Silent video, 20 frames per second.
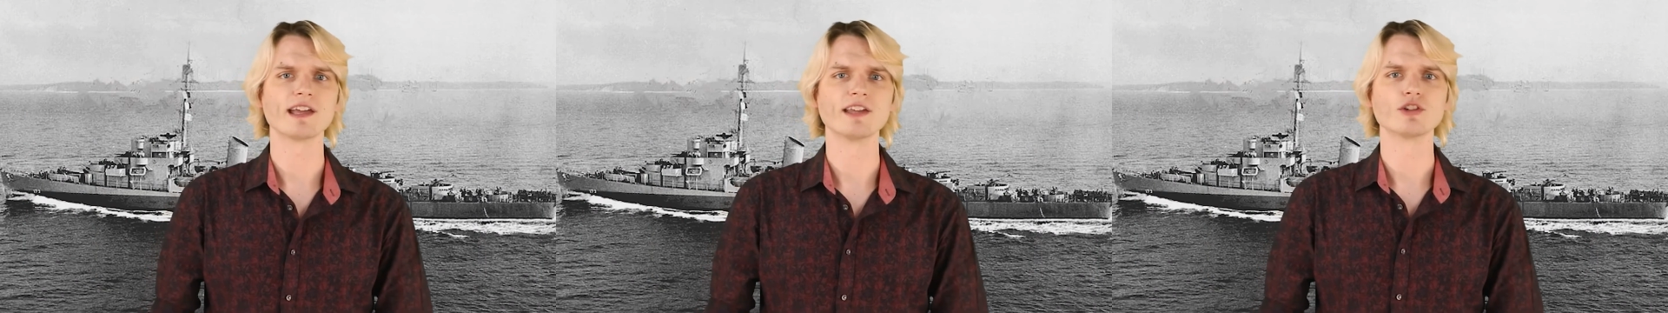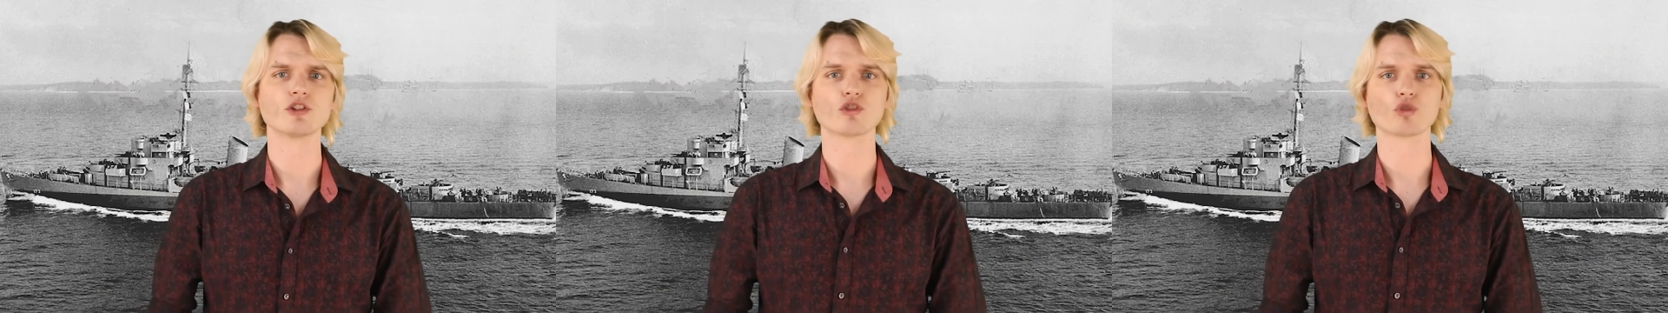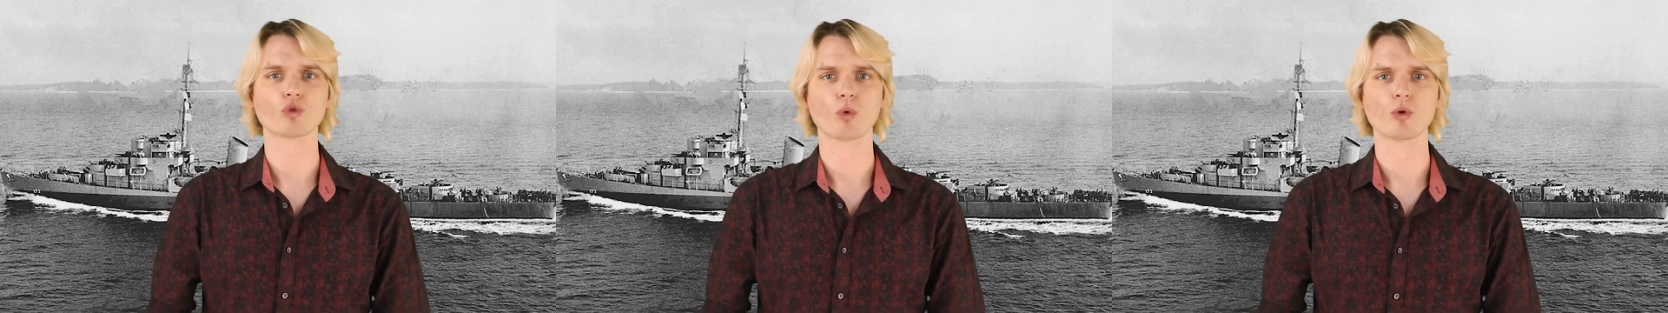
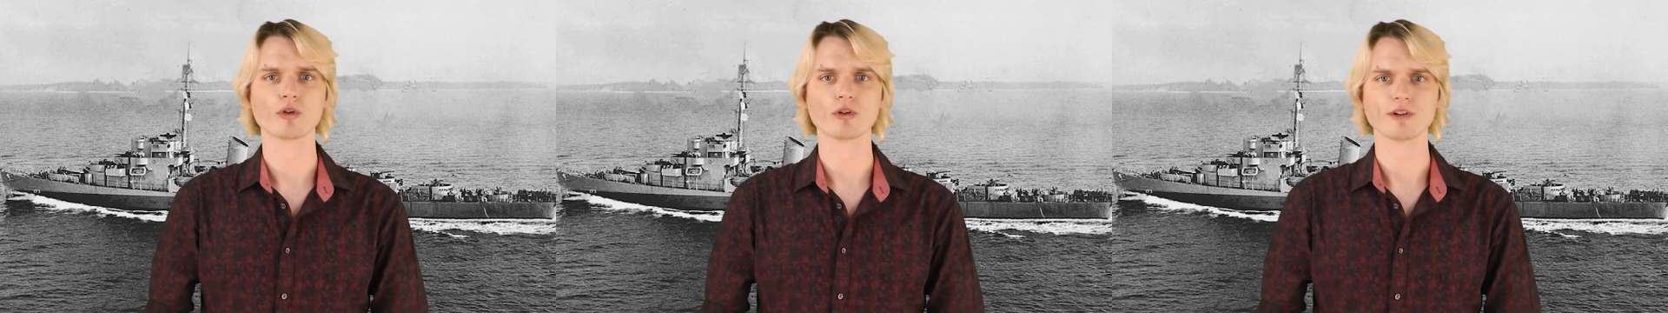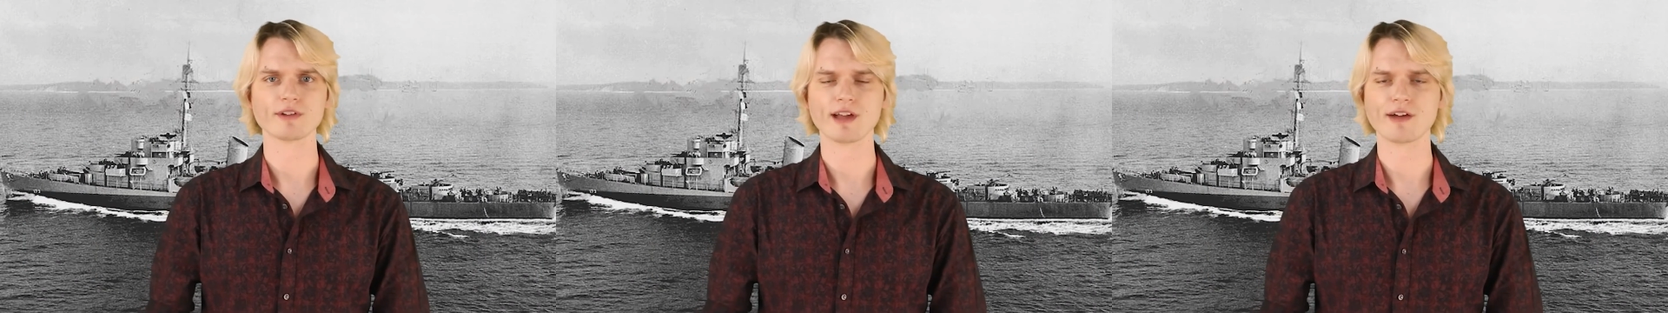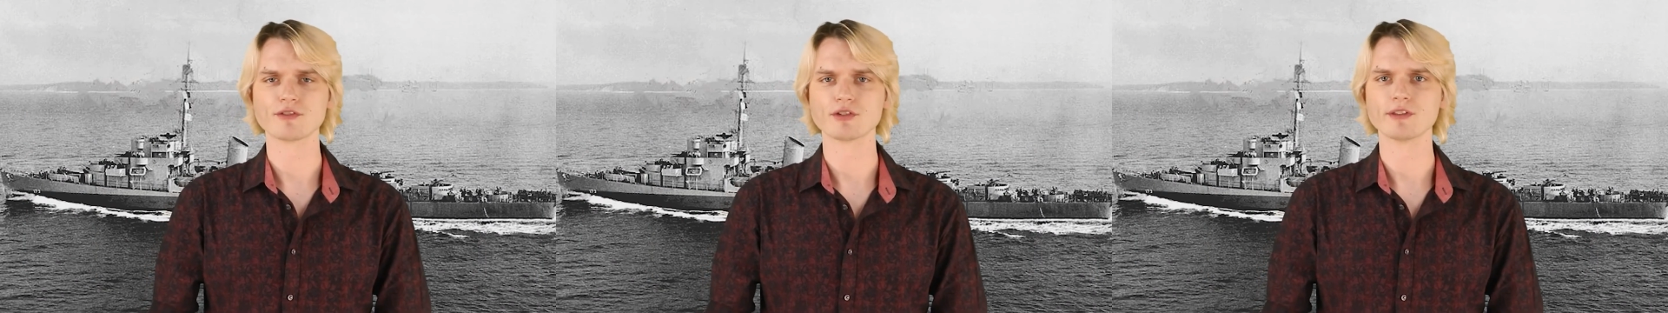and
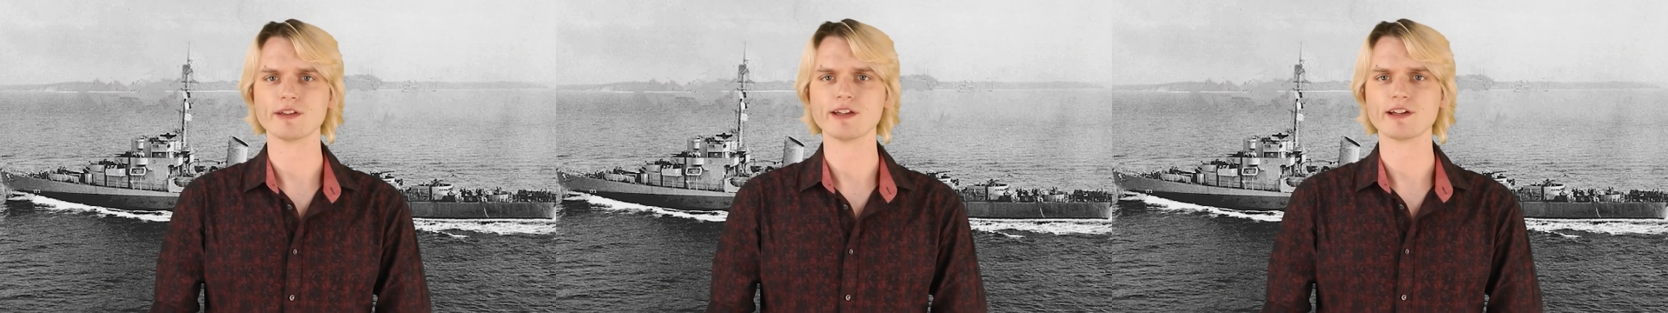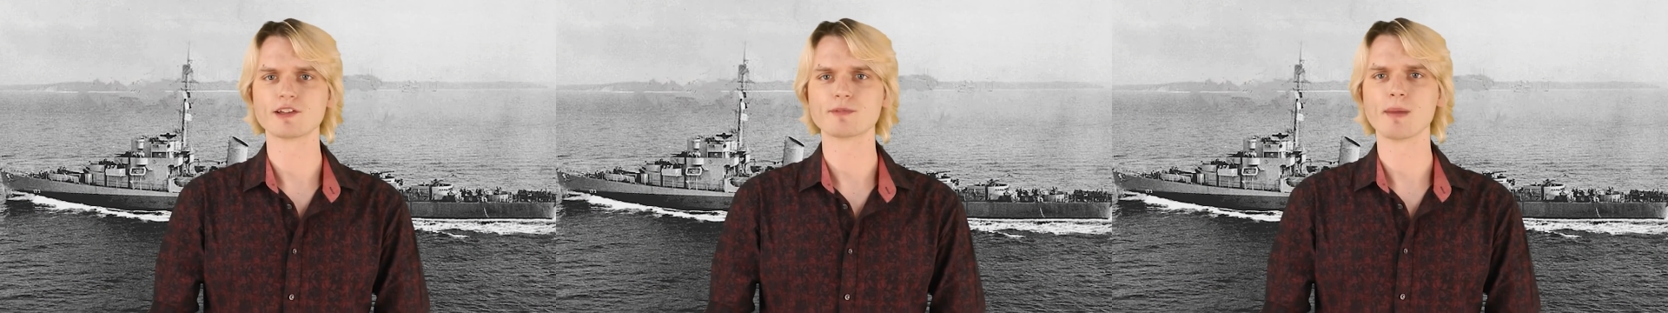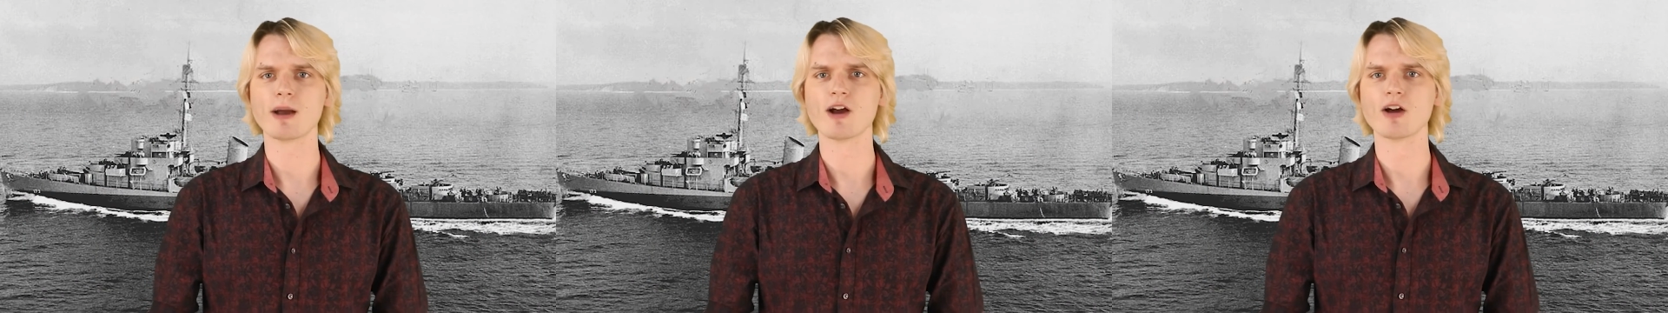disorders after the
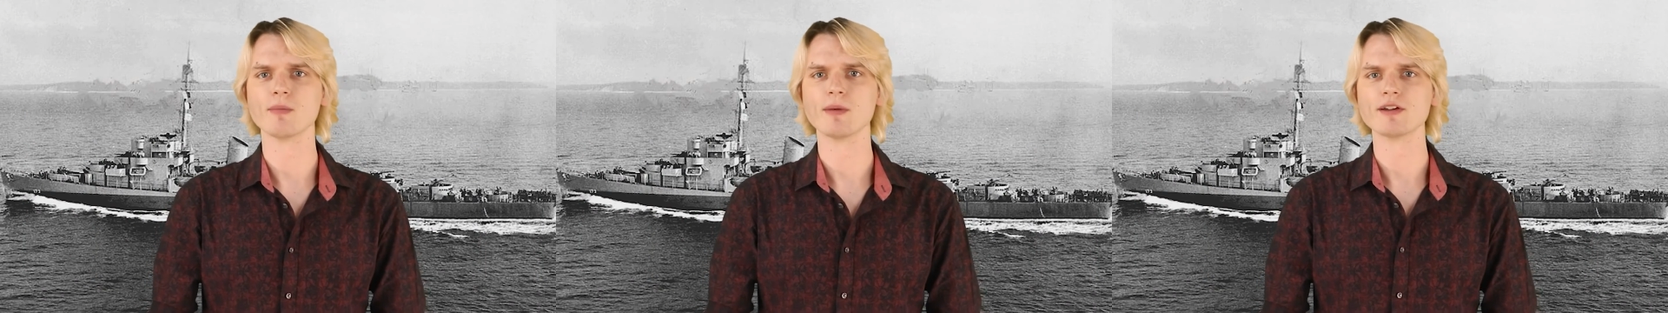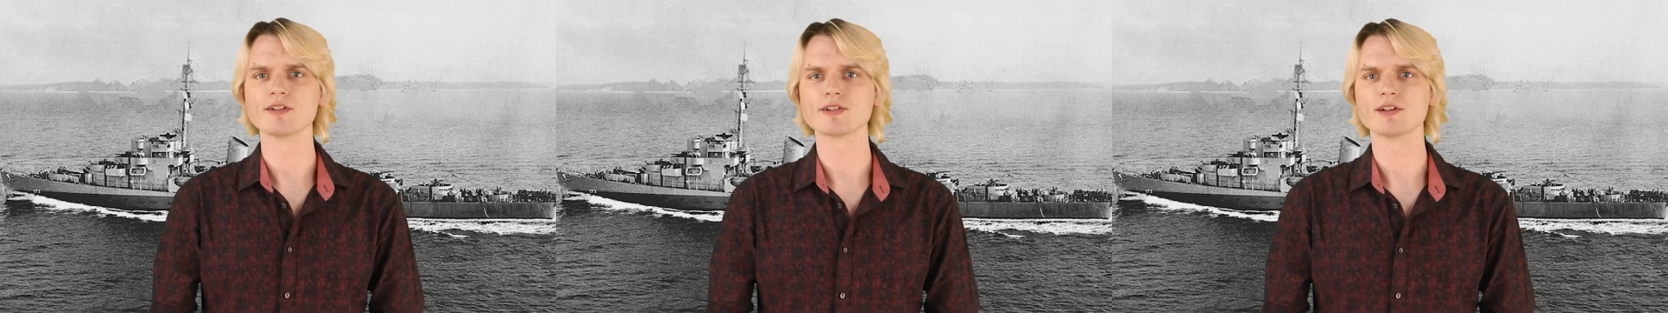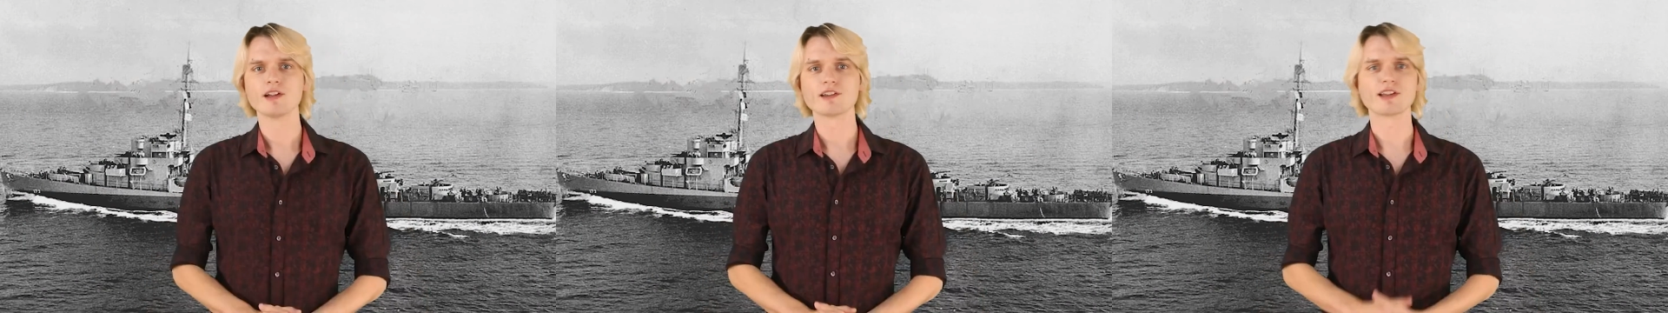experiment.